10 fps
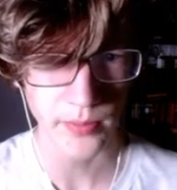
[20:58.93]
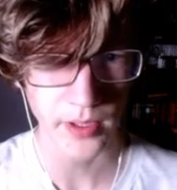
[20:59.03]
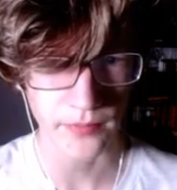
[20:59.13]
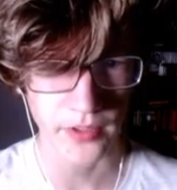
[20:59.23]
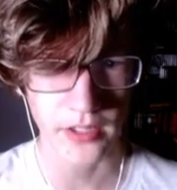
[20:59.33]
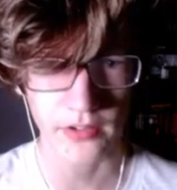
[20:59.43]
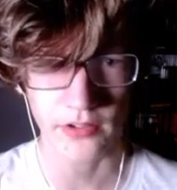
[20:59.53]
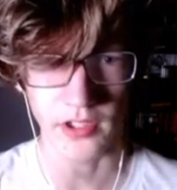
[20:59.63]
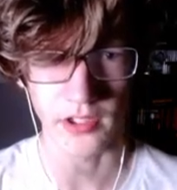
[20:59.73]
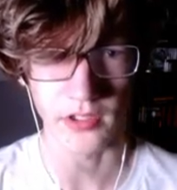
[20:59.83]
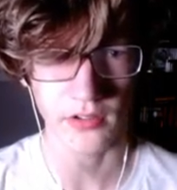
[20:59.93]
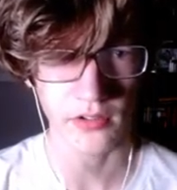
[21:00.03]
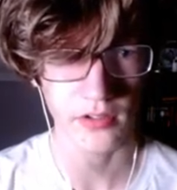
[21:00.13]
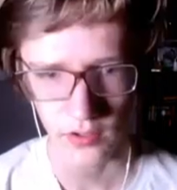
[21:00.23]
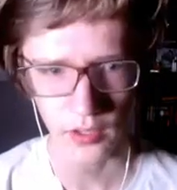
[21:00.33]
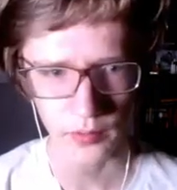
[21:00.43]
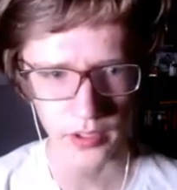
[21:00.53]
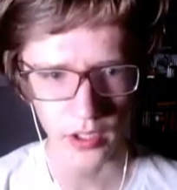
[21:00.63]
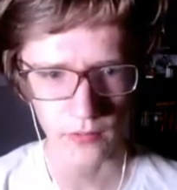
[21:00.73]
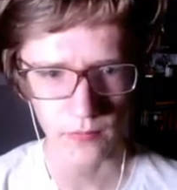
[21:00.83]
of cutscenes. Now
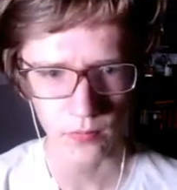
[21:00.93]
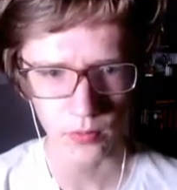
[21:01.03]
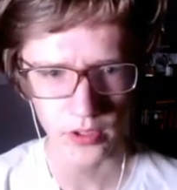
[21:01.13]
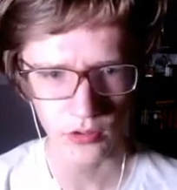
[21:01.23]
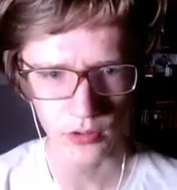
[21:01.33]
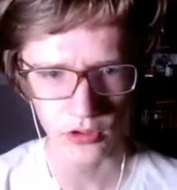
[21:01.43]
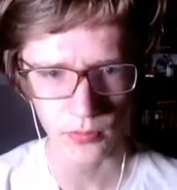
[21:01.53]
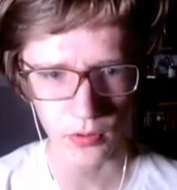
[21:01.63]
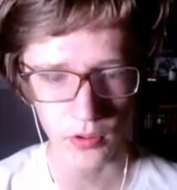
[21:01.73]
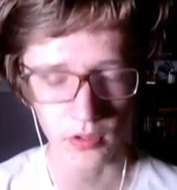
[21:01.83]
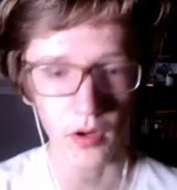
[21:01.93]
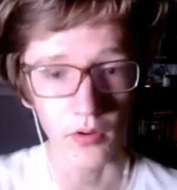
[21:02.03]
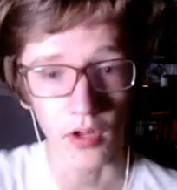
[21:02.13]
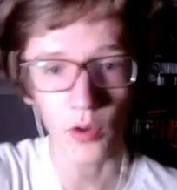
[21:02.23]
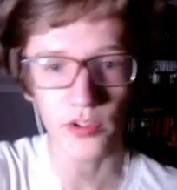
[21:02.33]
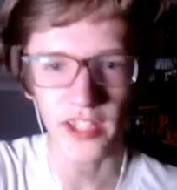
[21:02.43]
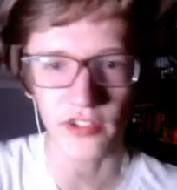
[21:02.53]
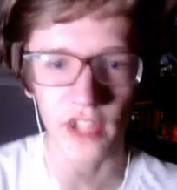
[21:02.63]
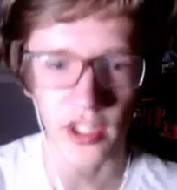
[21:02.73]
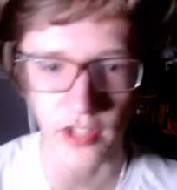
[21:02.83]
we are free to explore on our own. Oh
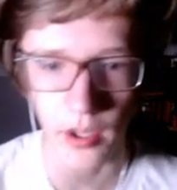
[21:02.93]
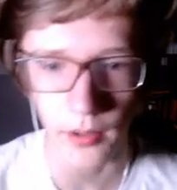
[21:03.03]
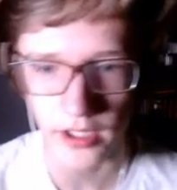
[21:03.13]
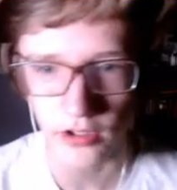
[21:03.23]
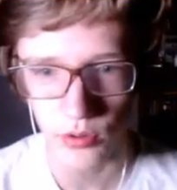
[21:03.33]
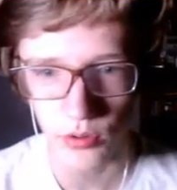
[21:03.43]
yes, yes, now I can do